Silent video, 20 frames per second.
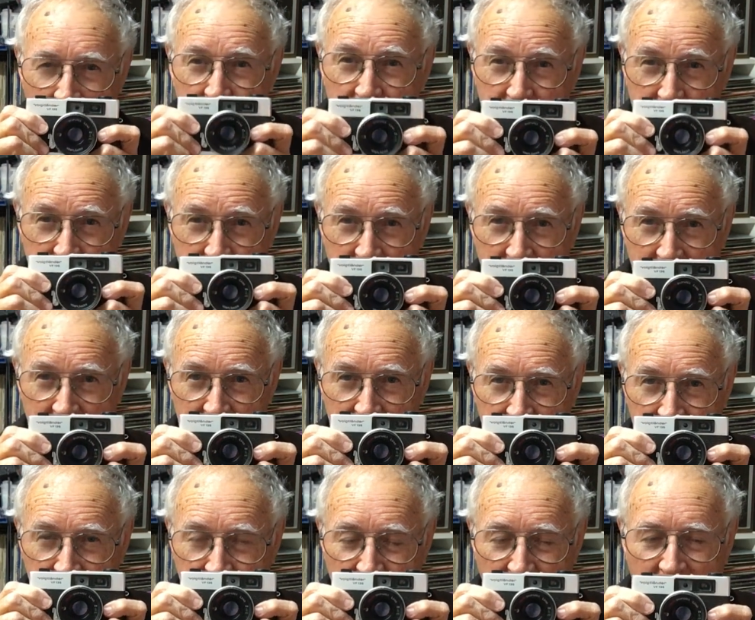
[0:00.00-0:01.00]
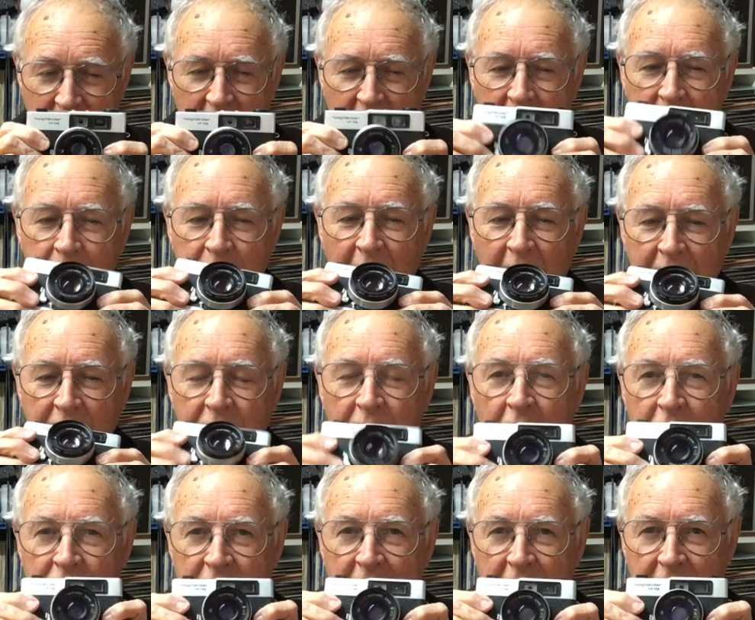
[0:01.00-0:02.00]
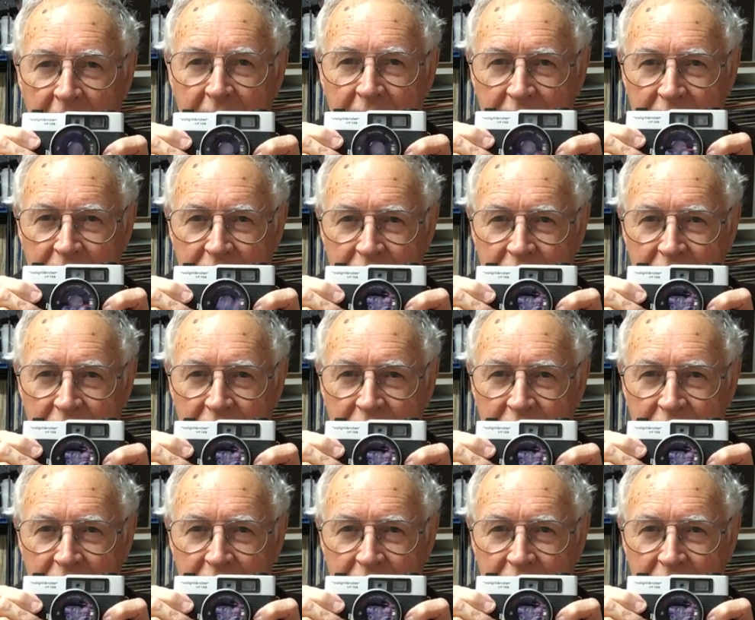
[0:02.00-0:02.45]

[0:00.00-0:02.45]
aperture you're getting. But no doubt